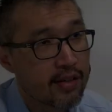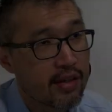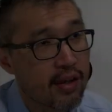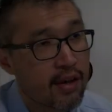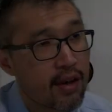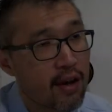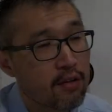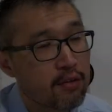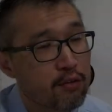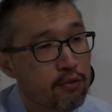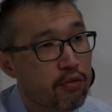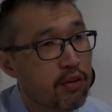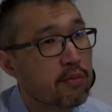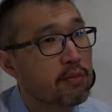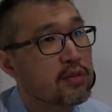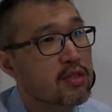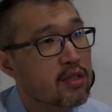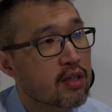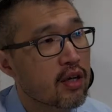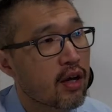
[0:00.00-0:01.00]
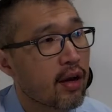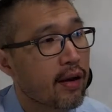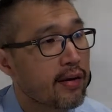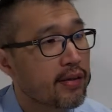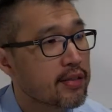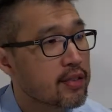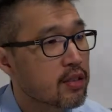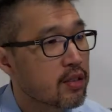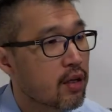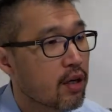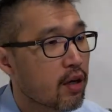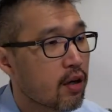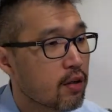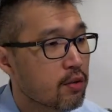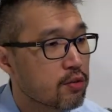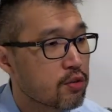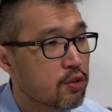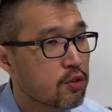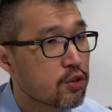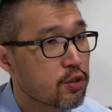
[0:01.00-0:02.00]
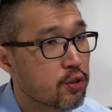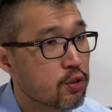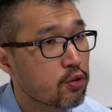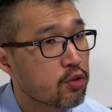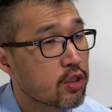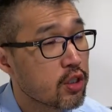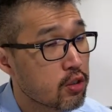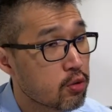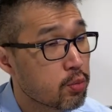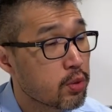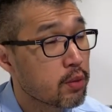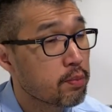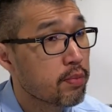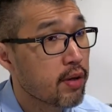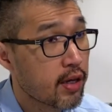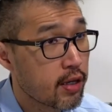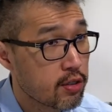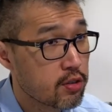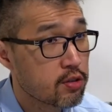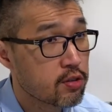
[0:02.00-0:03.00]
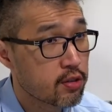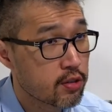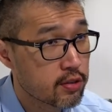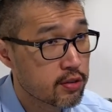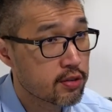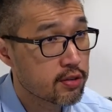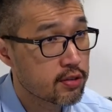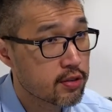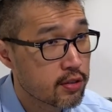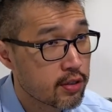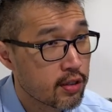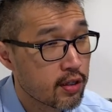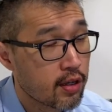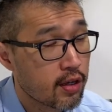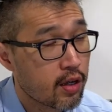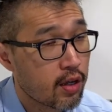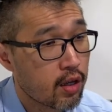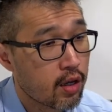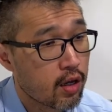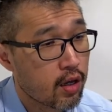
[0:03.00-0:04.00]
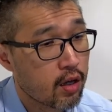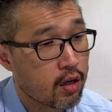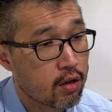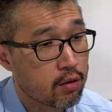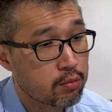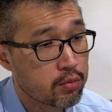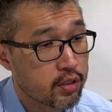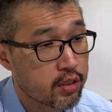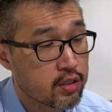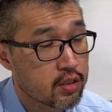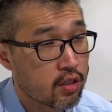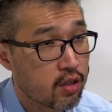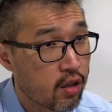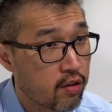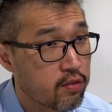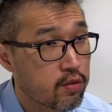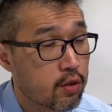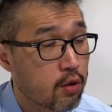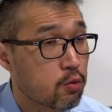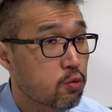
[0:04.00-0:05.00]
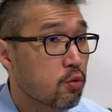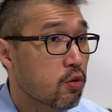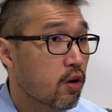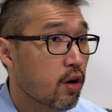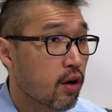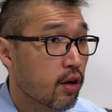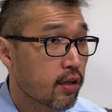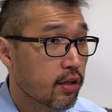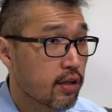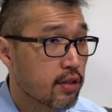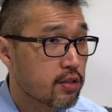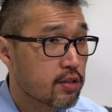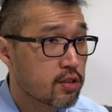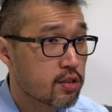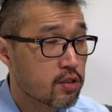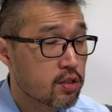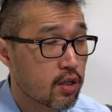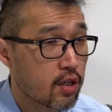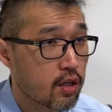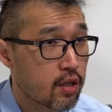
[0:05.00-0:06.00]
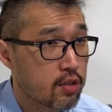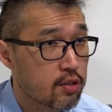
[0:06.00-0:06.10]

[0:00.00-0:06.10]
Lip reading: Yeah, on the flip side, you do need to be patient. Because a lot of our work is